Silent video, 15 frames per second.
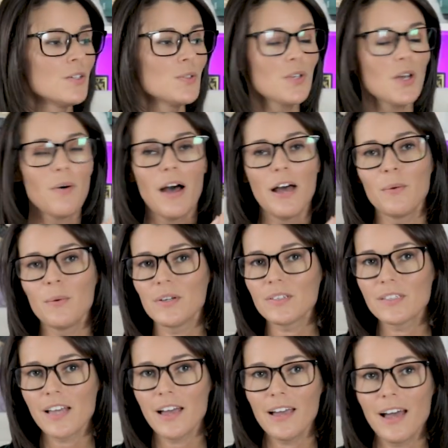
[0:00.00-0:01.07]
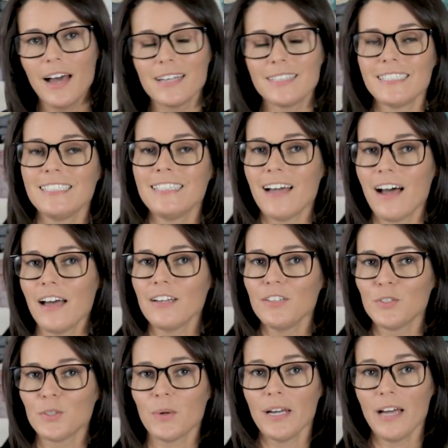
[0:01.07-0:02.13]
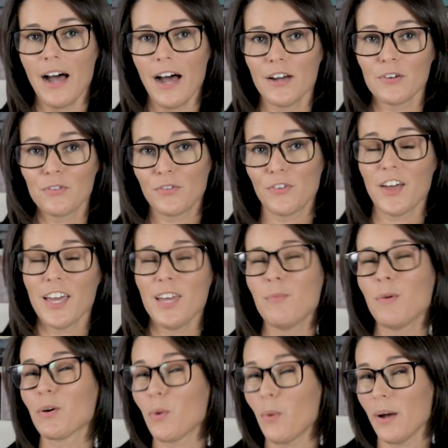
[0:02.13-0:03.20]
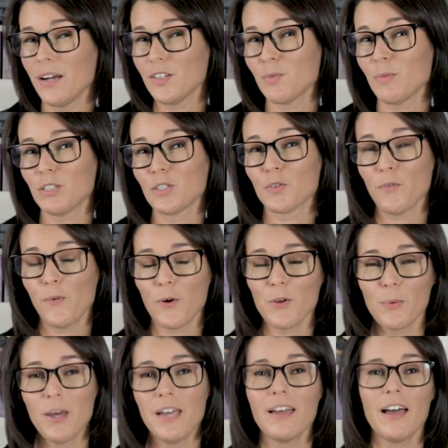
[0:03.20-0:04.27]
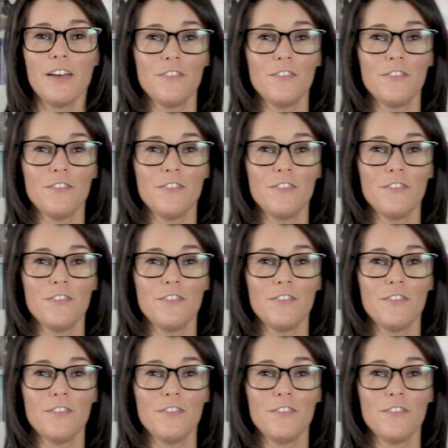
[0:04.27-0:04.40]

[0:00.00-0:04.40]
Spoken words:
So I will say I did not enjoy Iron Flame quite as much as Fourth Wing.